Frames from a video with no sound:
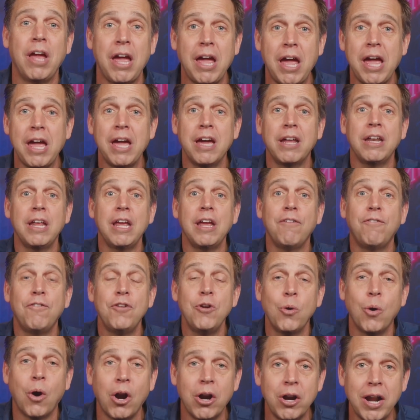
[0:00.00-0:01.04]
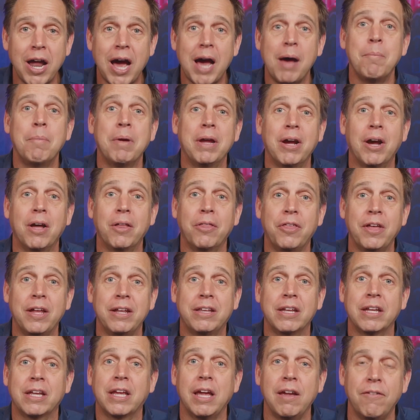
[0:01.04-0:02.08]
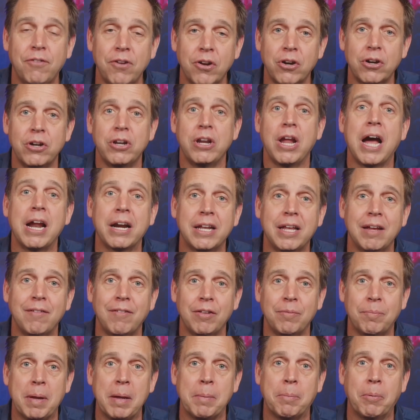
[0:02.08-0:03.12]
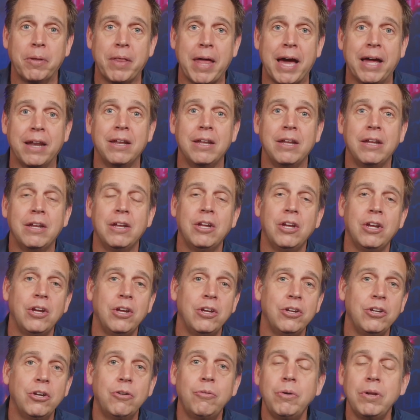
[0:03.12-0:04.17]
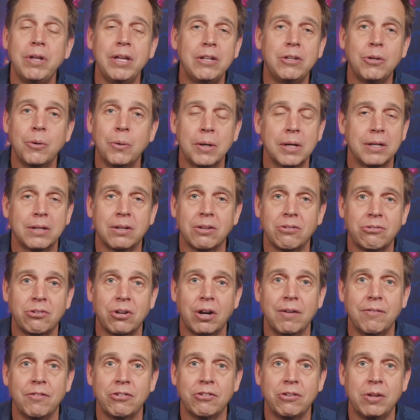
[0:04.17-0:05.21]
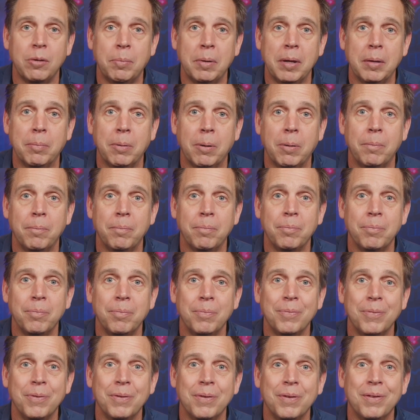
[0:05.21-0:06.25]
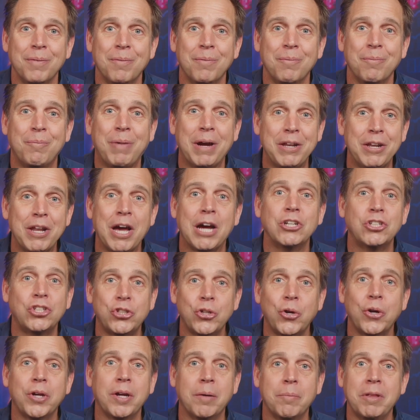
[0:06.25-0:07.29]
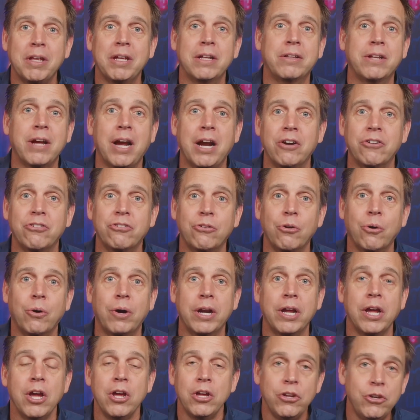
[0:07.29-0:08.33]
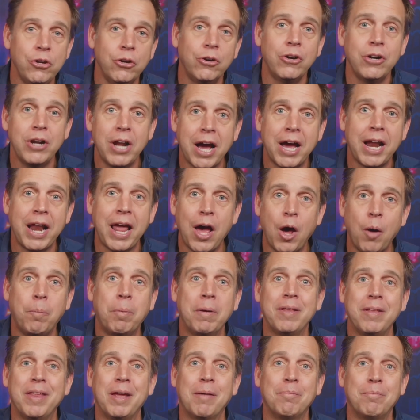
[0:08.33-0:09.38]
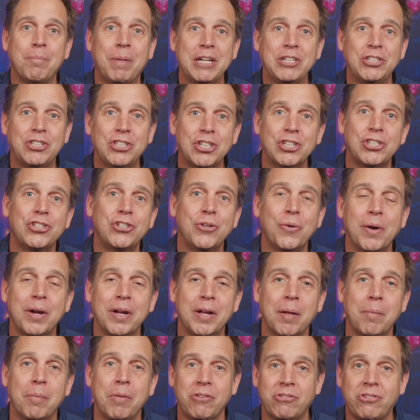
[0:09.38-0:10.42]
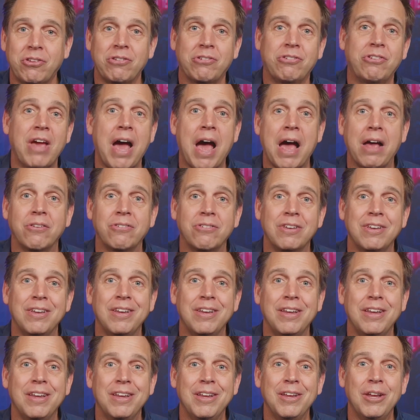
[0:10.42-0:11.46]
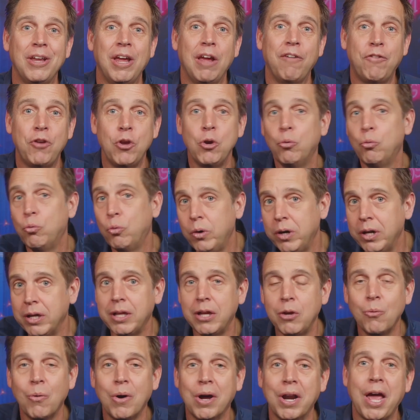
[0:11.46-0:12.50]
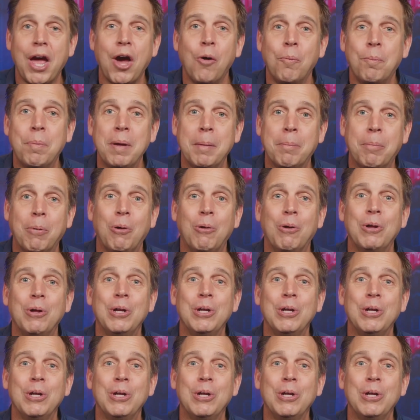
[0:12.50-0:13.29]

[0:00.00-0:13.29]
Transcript: And if you are not being authentic, if you're not giving people that, you're really doing a disservice to people by not showing them the entire story. You're not helping them by just showing them the success. If you really want to help people,